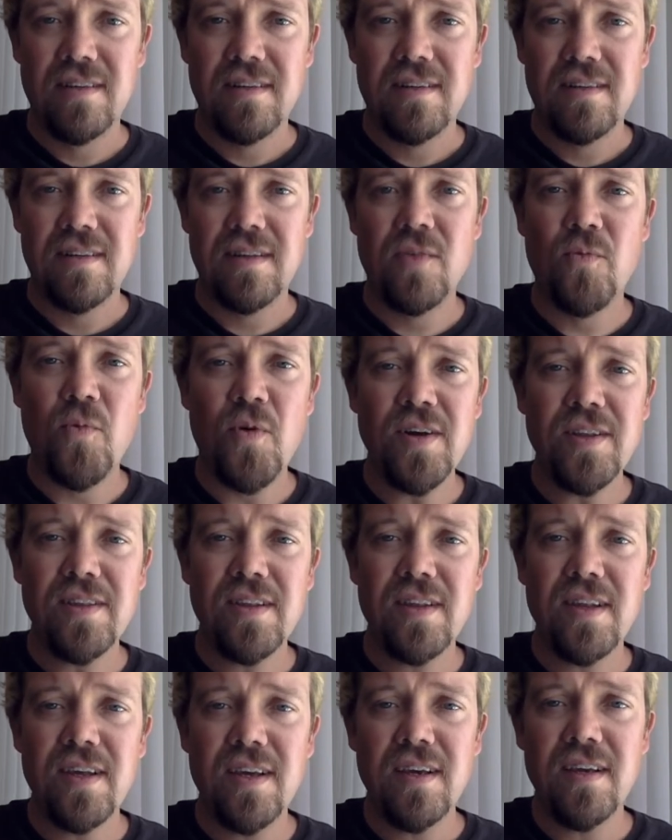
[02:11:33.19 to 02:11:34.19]
The one
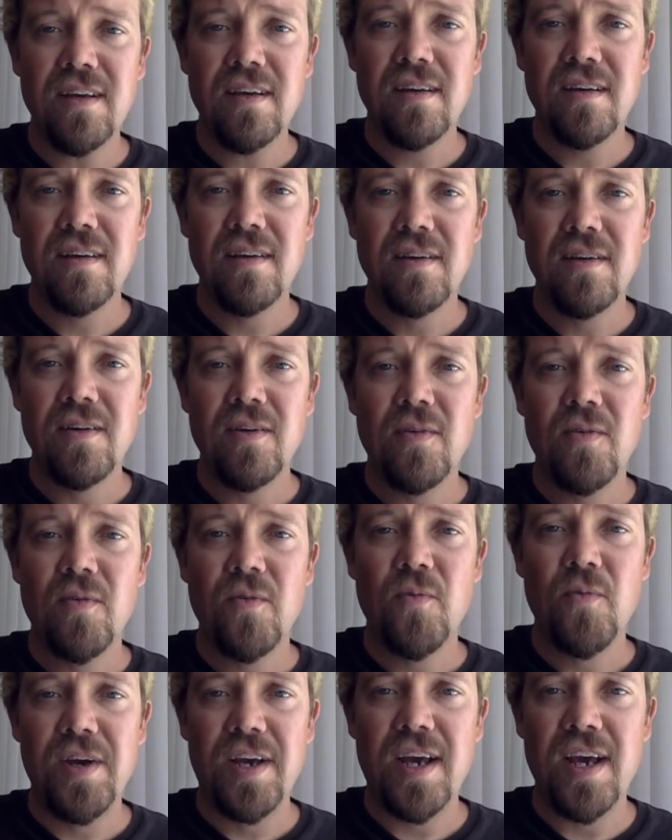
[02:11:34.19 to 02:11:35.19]
thing
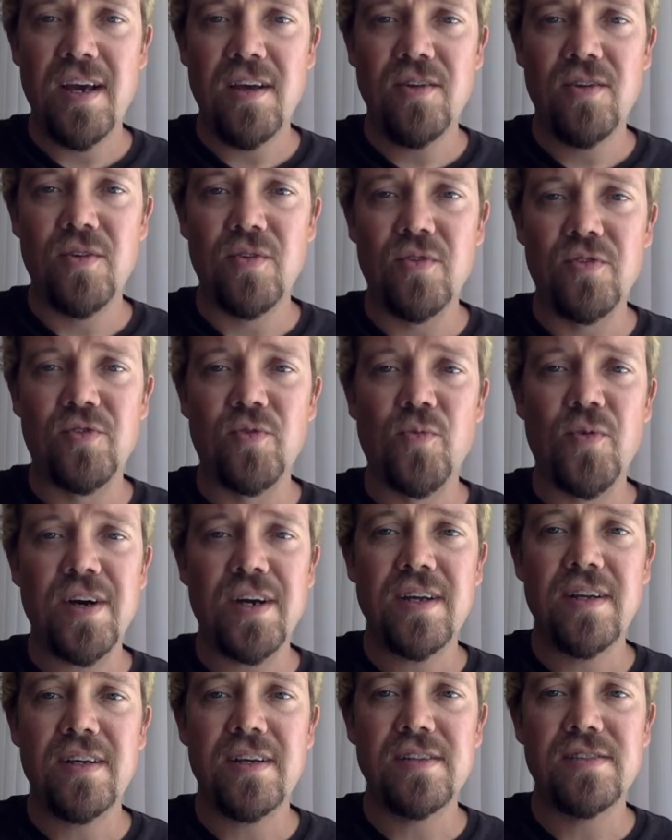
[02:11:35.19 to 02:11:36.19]
we can do is to
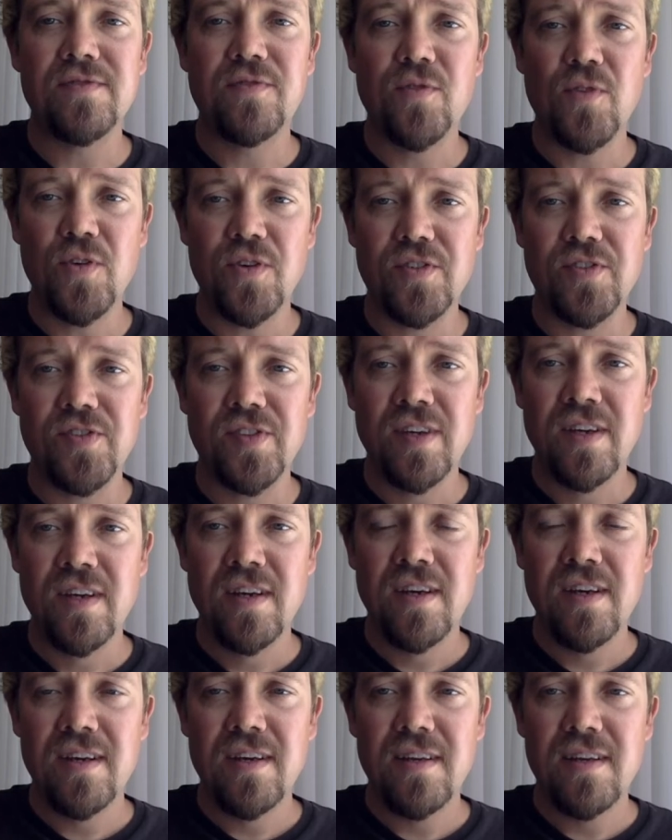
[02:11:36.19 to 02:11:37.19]
recognize first
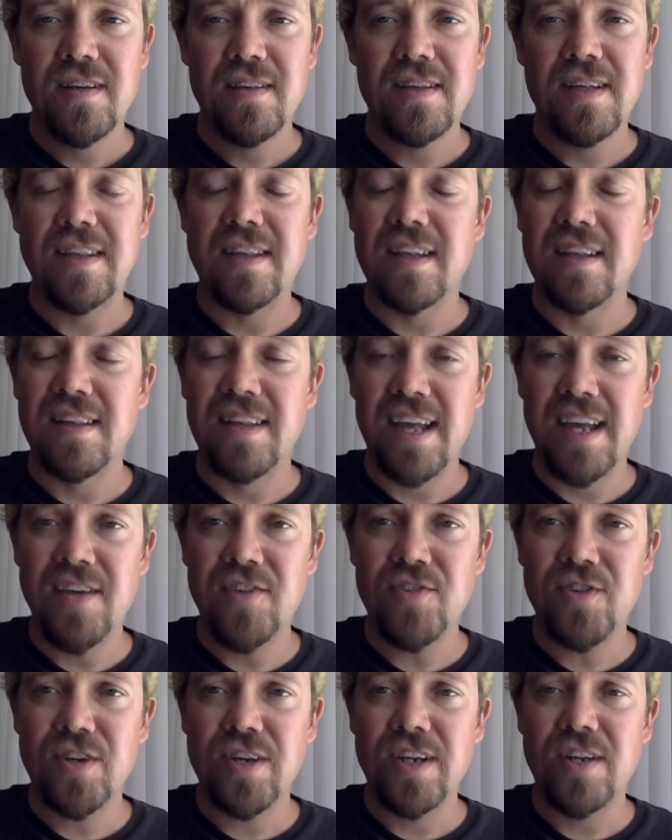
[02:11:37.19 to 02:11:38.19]
that the
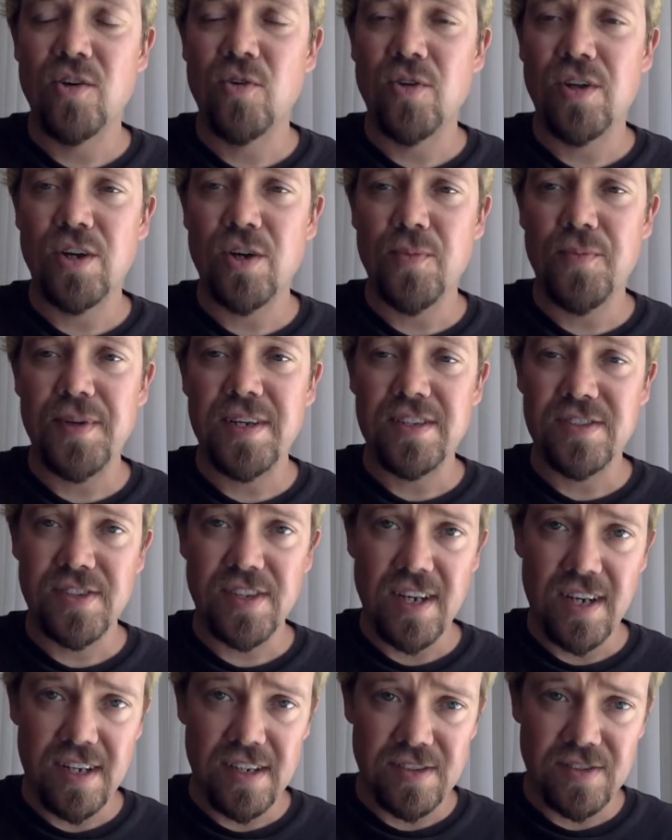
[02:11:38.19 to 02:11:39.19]
danger can no longer be
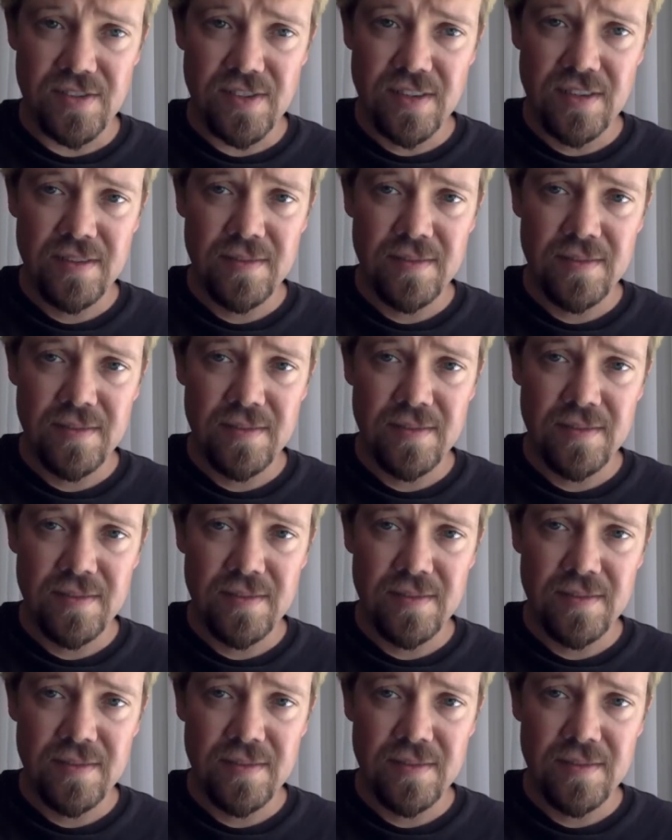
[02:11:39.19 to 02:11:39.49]
disguised.